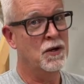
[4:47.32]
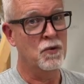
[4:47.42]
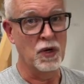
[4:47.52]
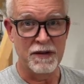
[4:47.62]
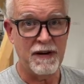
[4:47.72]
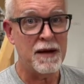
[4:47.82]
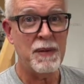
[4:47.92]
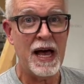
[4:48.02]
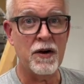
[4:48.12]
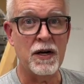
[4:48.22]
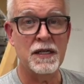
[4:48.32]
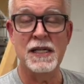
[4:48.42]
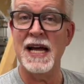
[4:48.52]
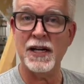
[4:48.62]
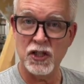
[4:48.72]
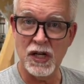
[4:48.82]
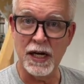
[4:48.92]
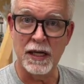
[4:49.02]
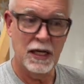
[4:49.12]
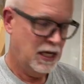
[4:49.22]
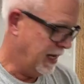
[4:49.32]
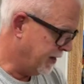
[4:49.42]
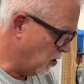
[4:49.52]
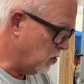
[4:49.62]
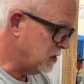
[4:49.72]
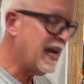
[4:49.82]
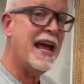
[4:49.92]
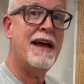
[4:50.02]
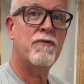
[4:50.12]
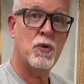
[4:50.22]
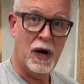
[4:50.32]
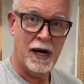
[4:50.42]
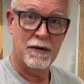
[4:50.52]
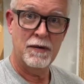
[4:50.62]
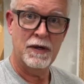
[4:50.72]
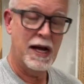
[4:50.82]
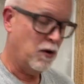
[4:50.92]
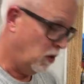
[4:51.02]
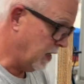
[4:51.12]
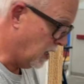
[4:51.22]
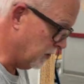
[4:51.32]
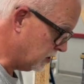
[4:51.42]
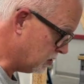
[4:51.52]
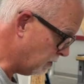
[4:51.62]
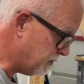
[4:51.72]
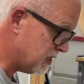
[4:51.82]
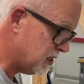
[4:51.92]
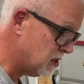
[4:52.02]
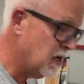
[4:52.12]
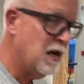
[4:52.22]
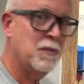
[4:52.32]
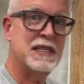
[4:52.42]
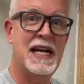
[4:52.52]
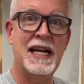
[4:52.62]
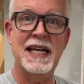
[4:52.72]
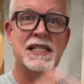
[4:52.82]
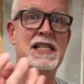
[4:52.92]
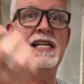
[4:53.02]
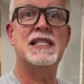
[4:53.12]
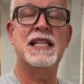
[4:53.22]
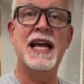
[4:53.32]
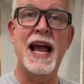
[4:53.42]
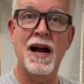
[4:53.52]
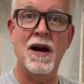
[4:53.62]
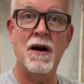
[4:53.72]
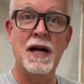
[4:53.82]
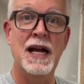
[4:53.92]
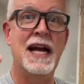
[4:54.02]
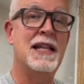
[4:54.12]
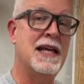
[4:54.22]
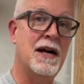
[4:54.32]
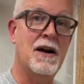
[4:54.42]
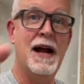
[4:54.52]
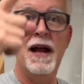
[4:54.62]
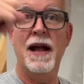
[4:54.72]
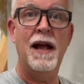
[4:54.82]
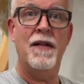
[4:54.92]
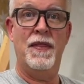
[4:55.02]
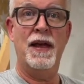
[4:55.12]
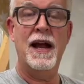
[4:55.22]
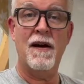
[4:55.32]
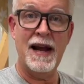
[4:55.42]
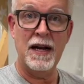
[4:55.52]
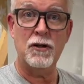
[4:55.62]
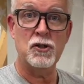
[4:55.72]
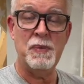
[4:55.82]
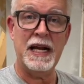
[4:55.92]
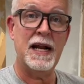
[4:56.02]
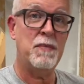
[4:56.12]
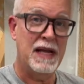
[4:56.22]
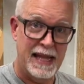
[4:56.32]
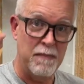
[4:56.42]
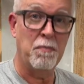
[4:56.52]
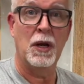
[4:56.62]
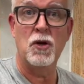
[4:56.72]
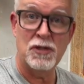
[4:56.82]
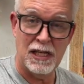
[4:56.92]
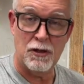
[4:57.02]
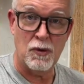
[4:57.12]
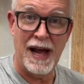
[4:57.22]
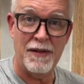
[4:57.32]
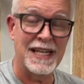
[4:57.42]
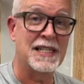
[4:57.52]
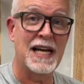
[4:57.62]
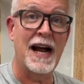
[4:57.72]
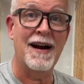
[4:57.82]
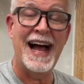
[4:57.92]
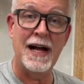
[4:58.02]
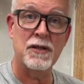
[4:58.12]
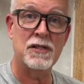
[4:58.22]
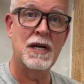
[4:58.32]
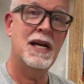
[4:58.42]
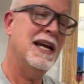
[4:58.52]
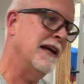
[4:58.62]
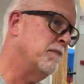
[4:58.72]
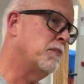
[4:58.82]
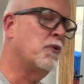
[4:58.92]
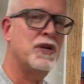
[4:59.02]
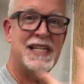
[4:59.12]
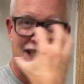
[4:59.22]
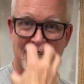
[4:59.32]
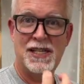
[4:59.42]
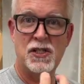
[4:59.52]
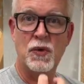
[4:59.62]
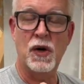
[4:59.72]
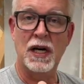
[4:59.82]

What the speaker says: Really fine powder, not good. It goes everywhere, not only on the surfaces, but then it gets into the air, and then our air handlers pick it up and it blows it throughout the entire house. It breathes into our